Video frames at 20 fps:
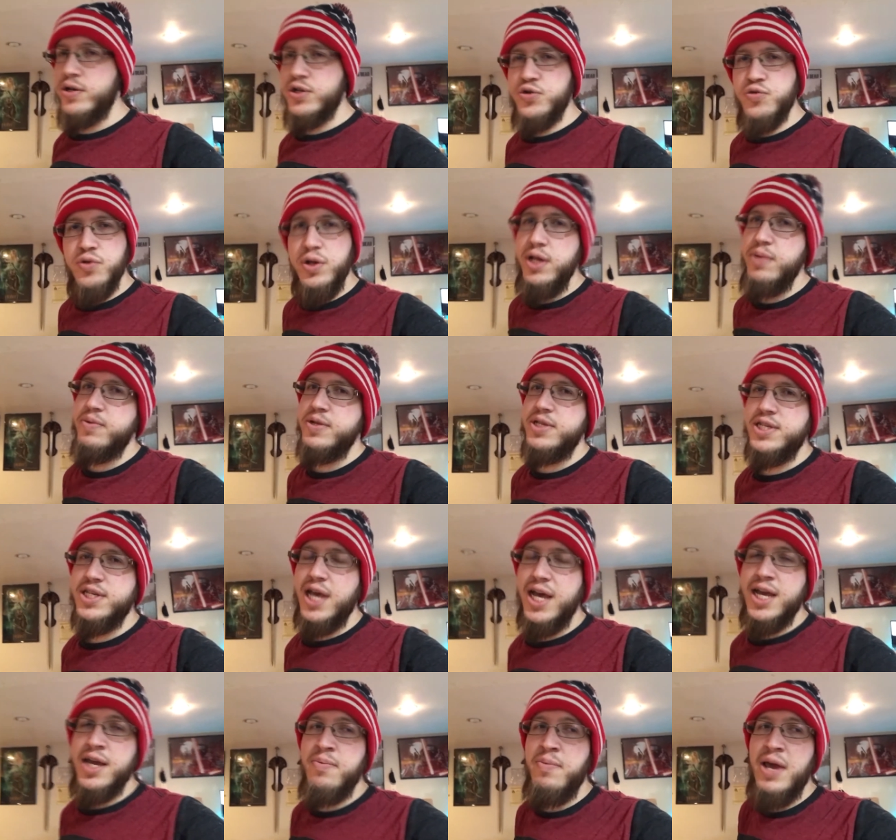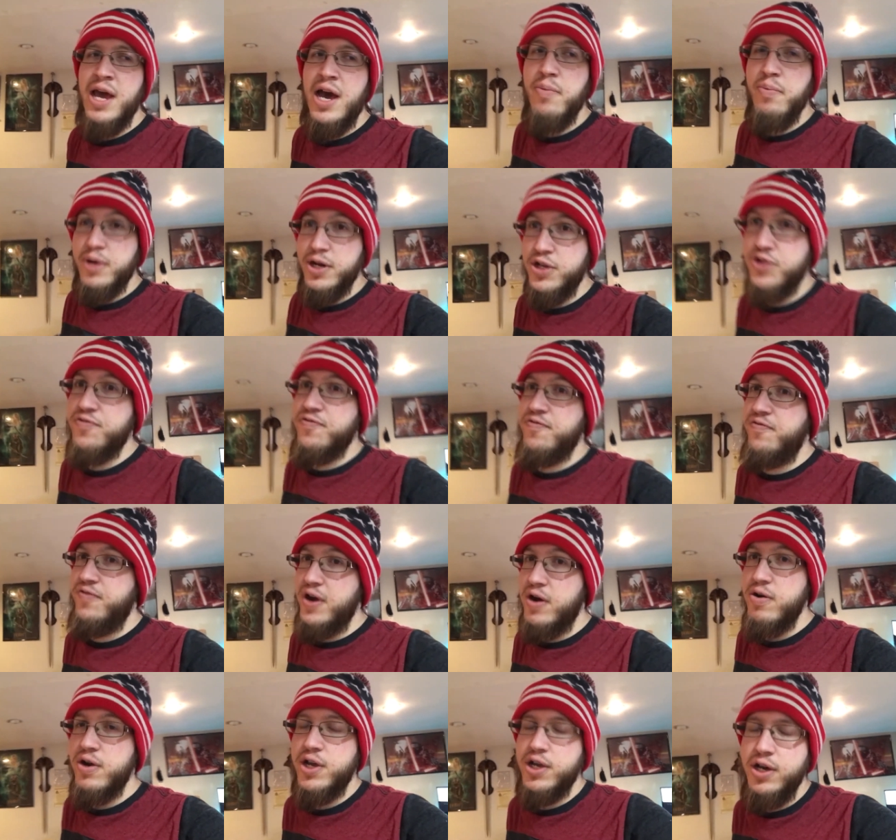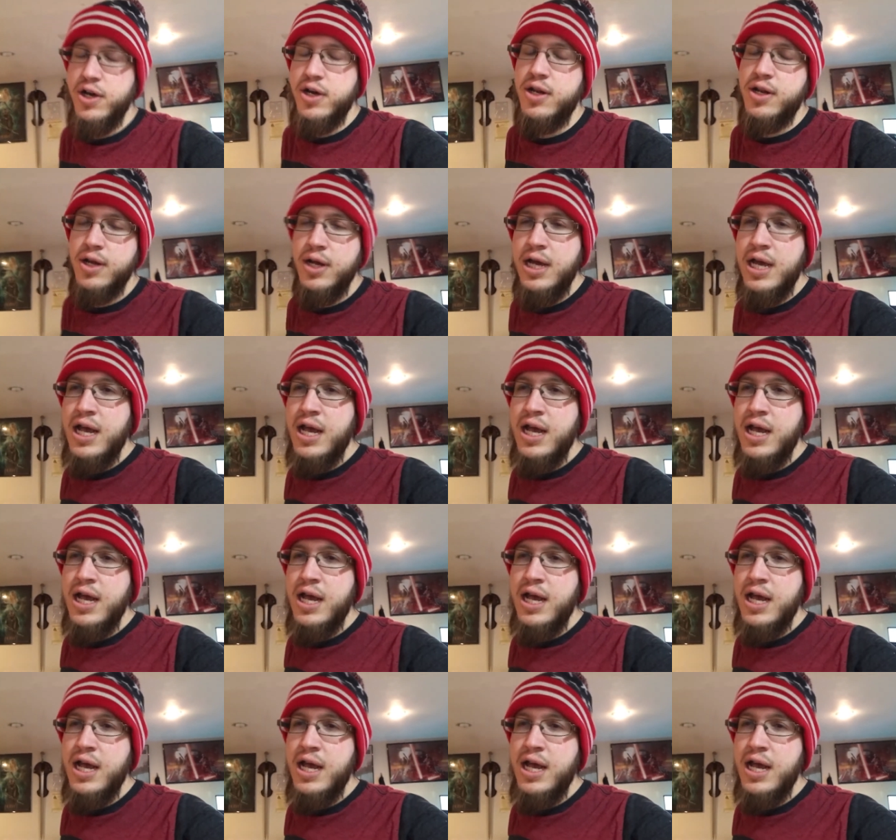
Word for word: It's really been psyching me out, but it's very good.